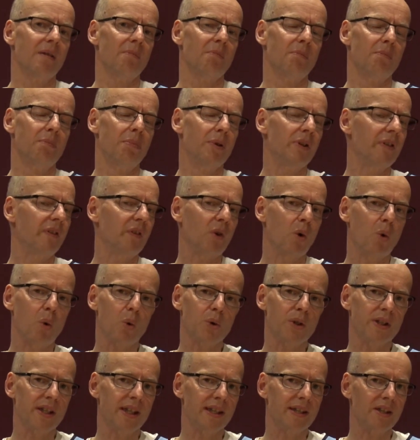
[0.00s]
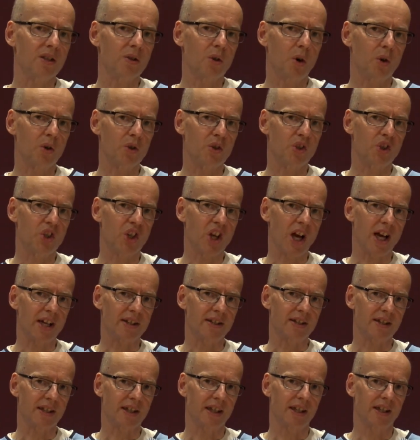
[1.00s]
But of course, it's not
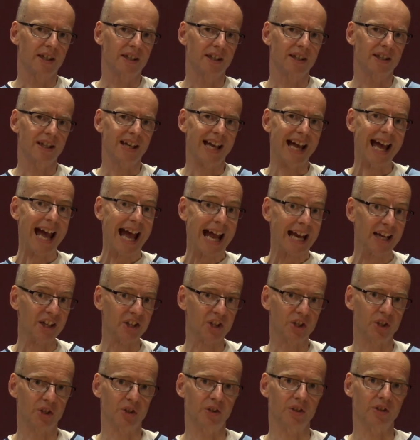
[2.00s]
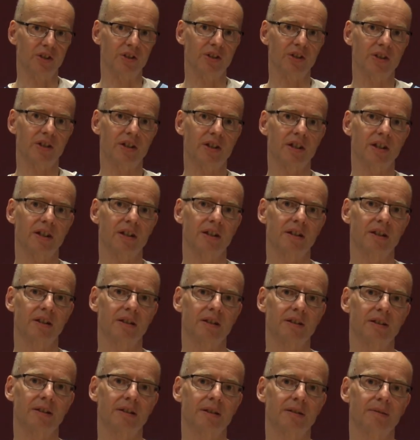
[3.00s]
just actions,
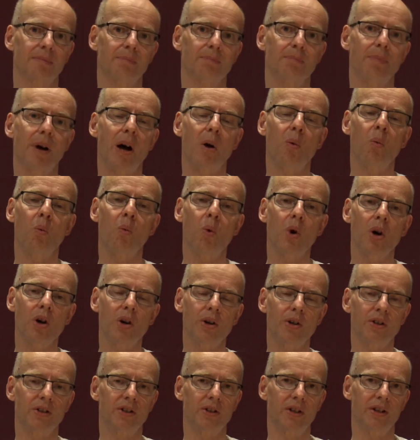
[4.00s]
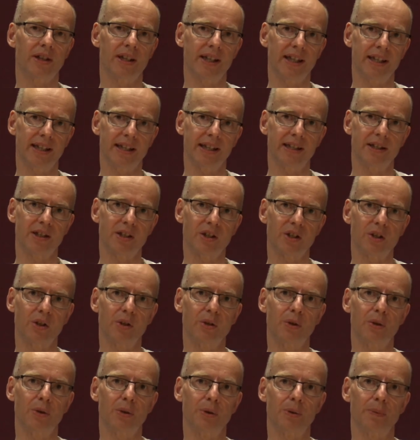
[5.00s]
but words are needed
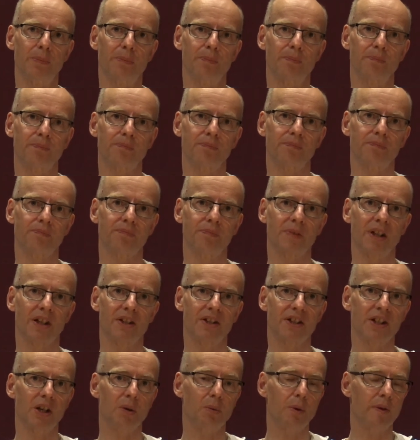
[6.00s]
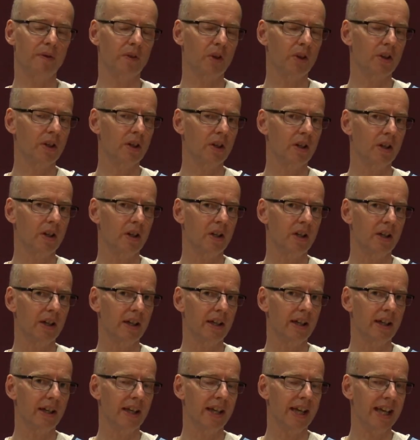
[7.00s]
too. So we've got to
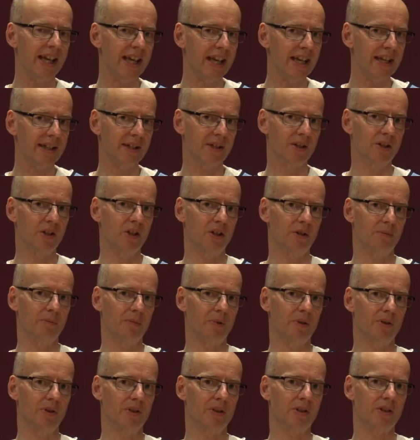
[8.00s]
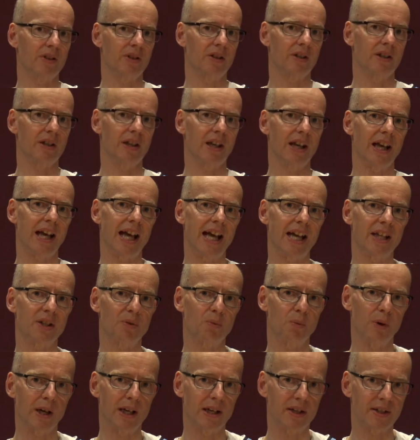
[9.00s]
hear sermons as
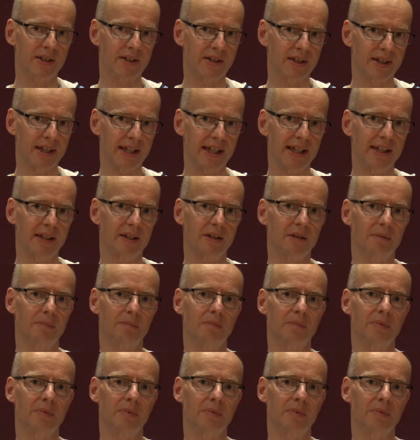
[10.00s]
well as see them,